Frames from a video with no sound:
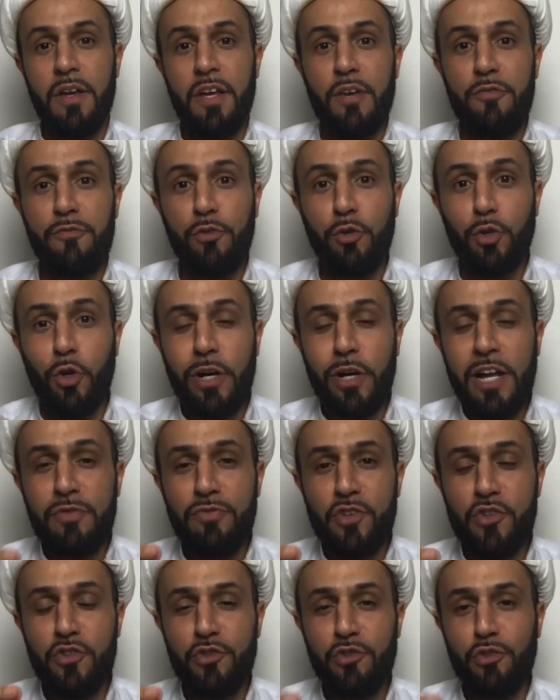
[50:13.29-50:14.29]
If you look
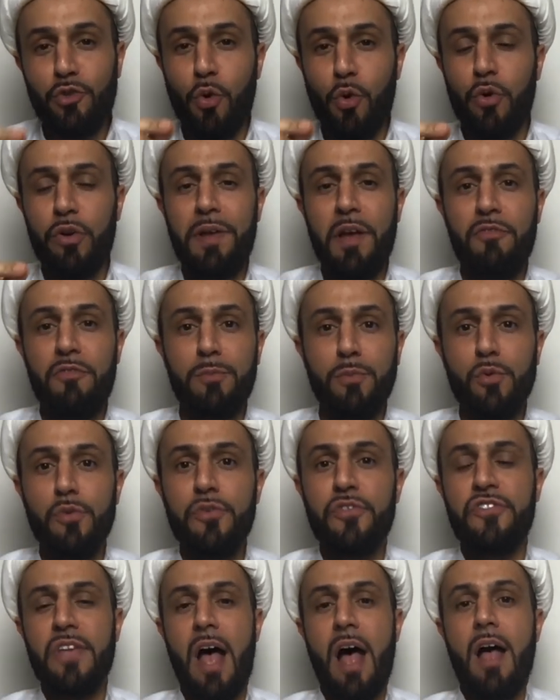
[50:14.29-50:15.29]
at the story of
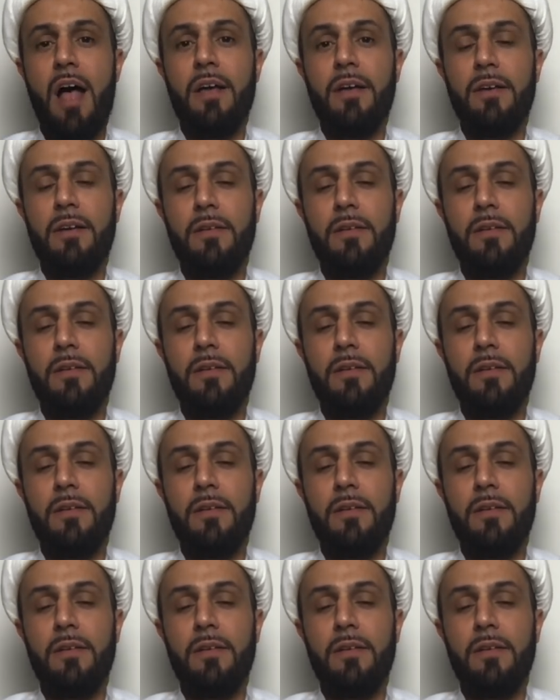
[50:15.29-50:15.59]
Musa,